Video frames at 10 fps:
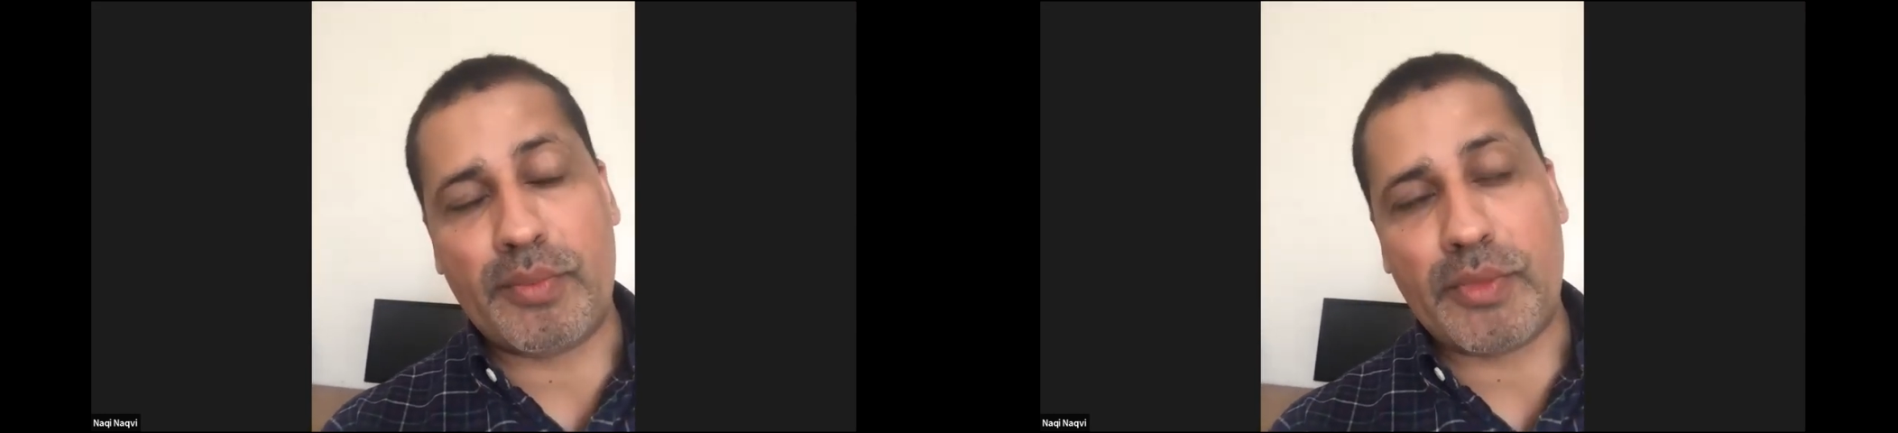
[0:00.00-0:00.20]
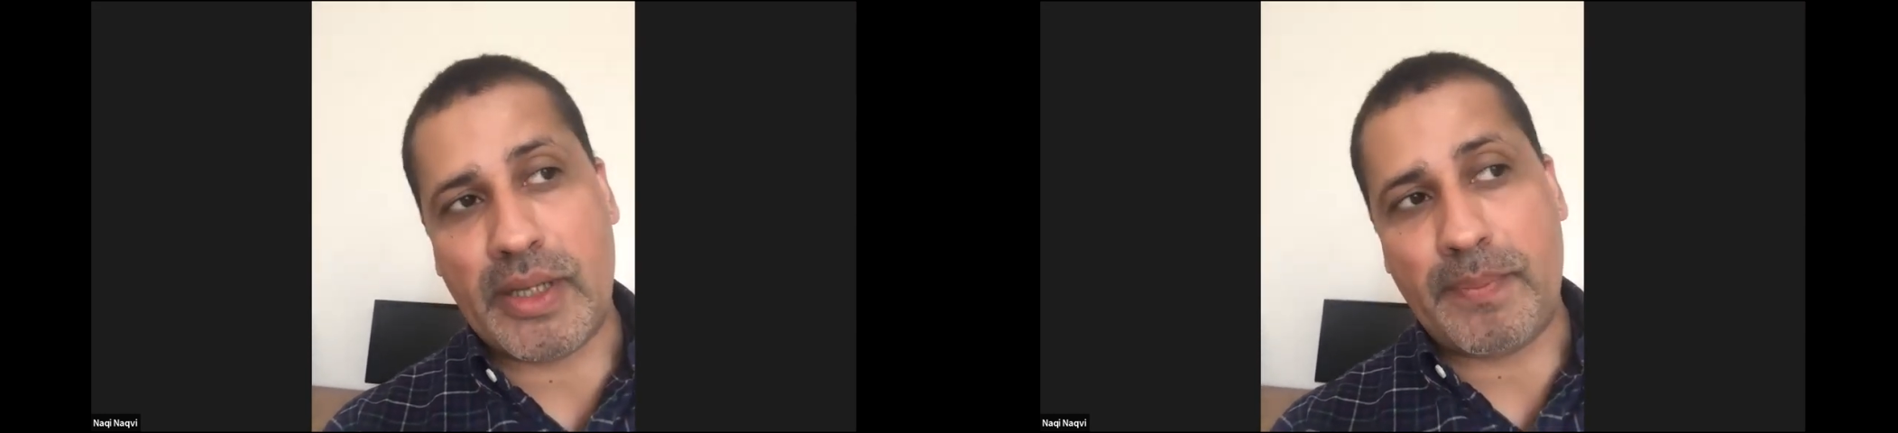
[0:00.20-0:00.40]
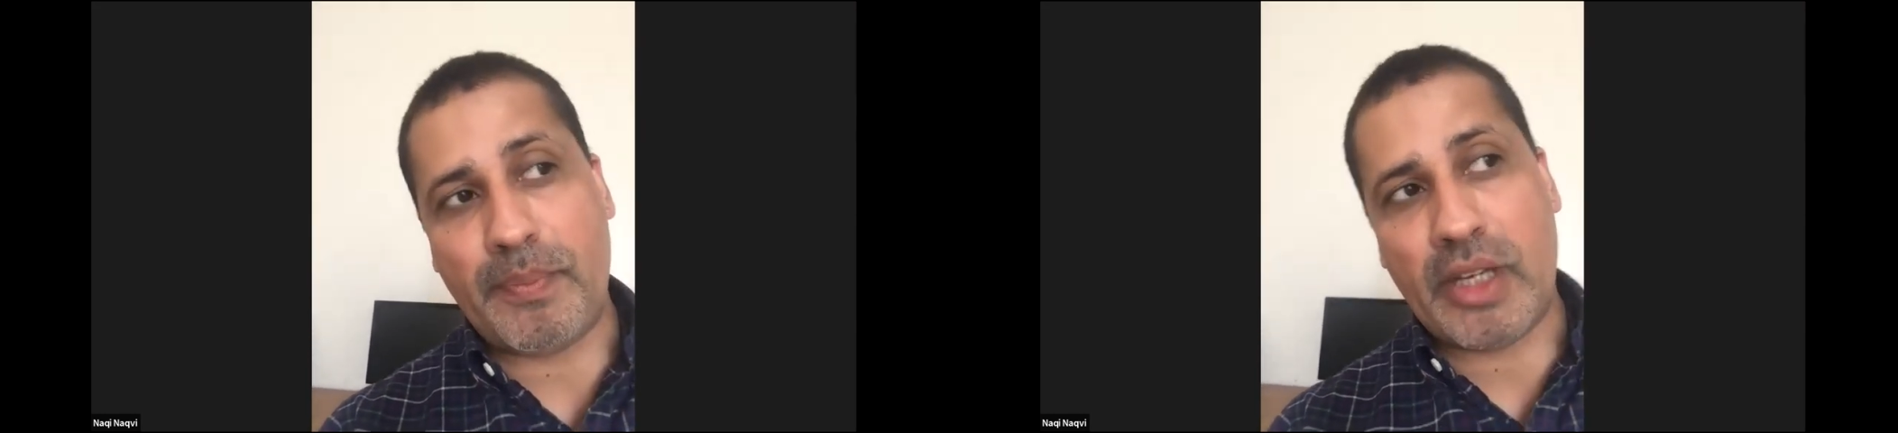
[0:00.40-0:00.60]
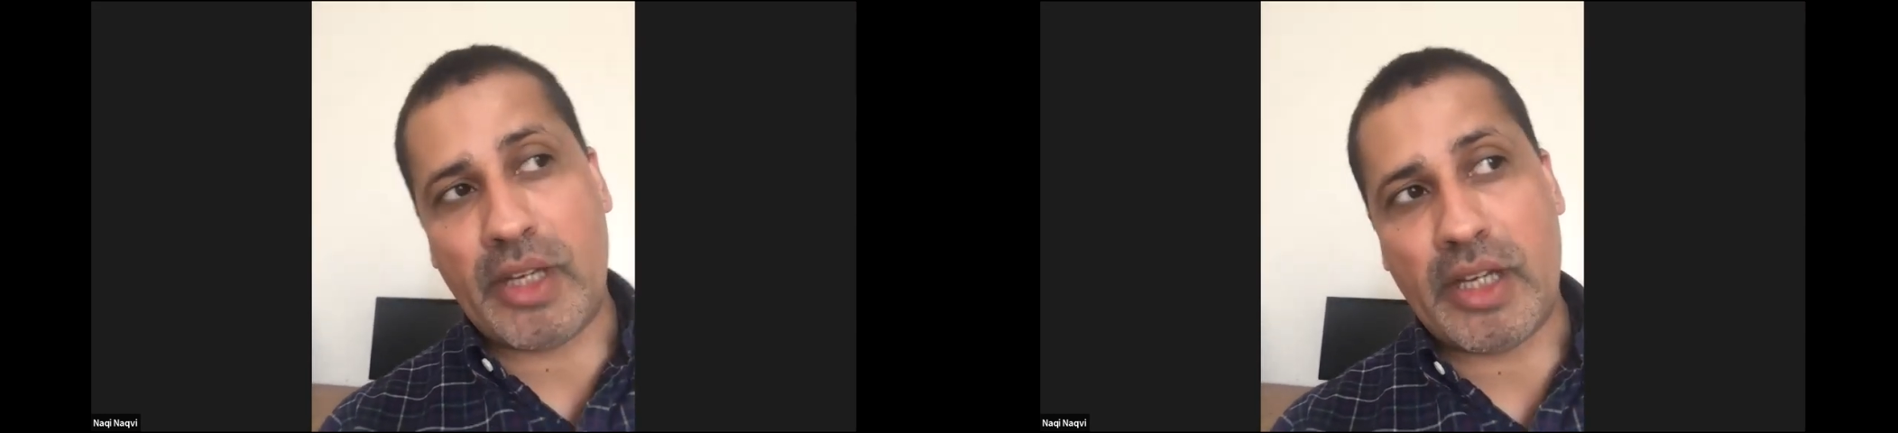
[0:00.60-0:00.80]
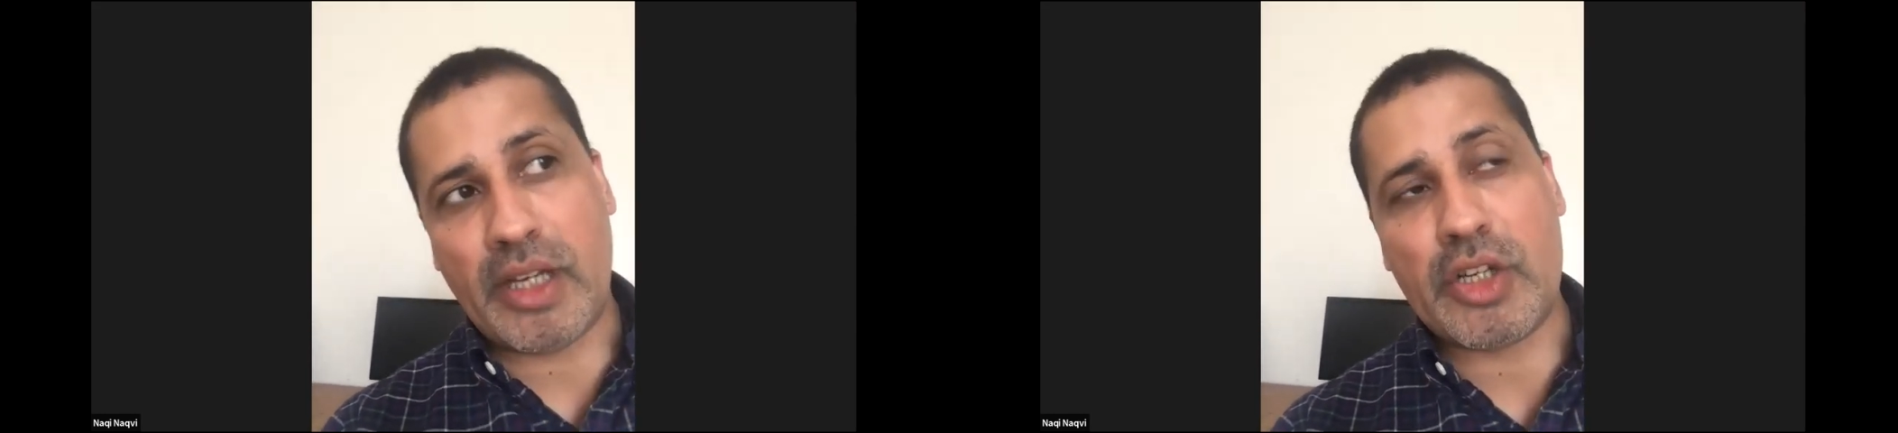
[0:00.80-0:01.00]
response
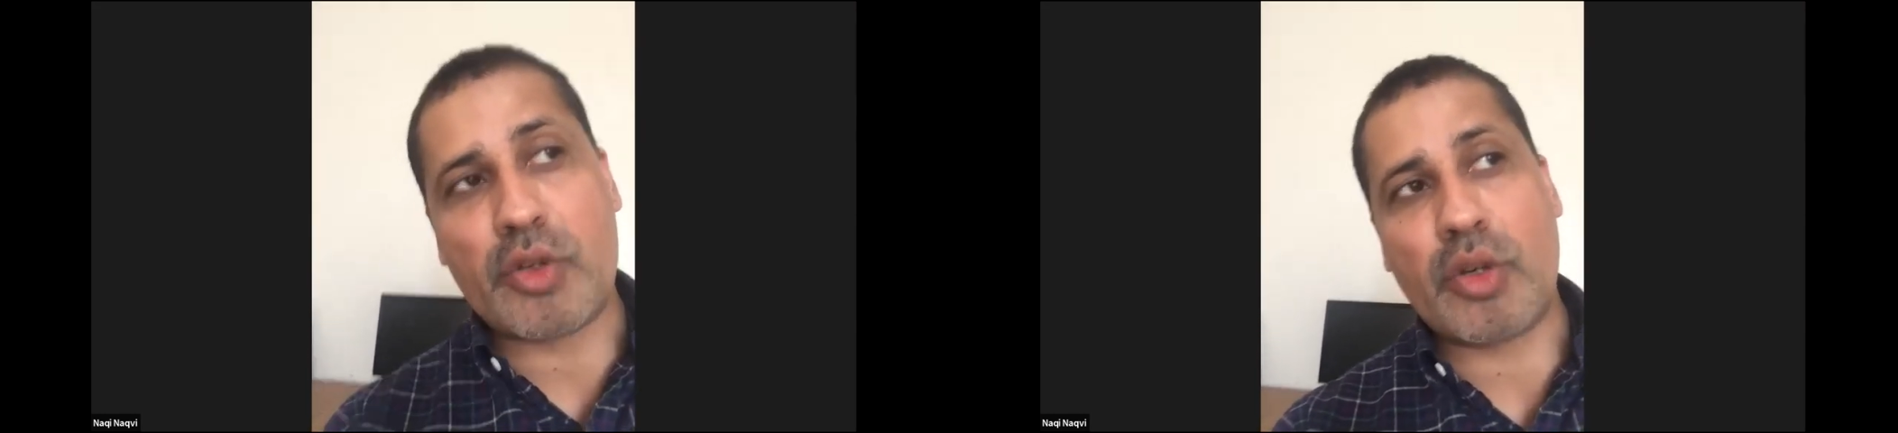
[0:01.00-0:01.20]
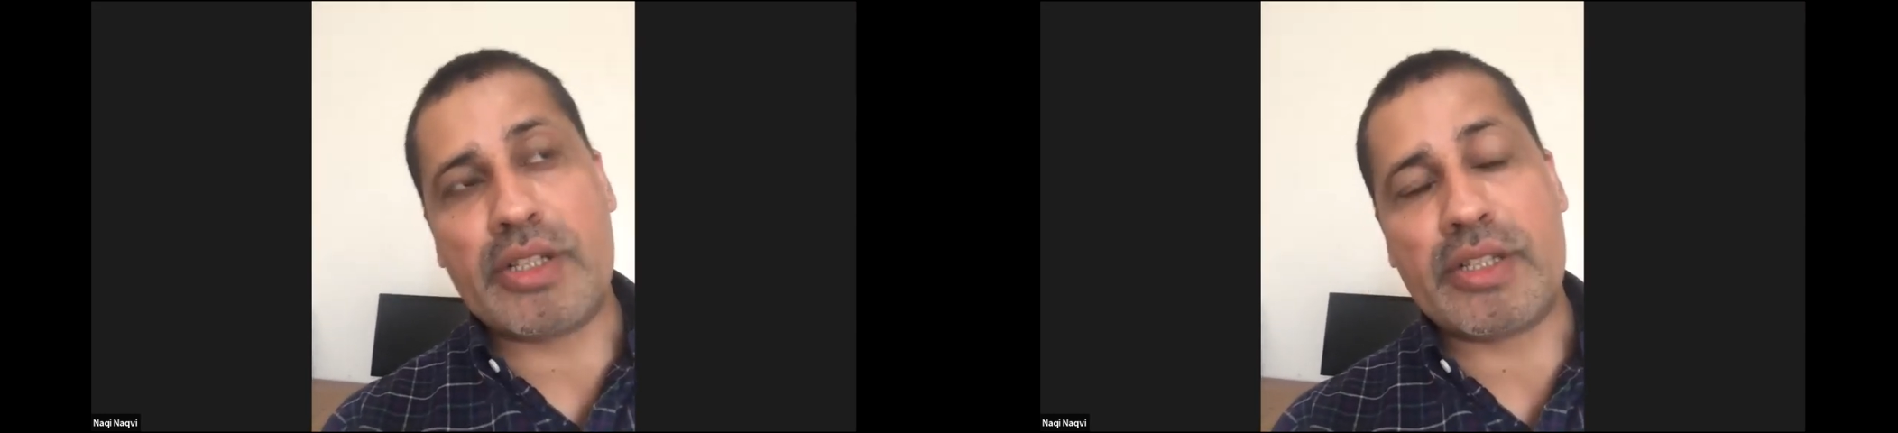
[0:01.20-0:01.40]
from the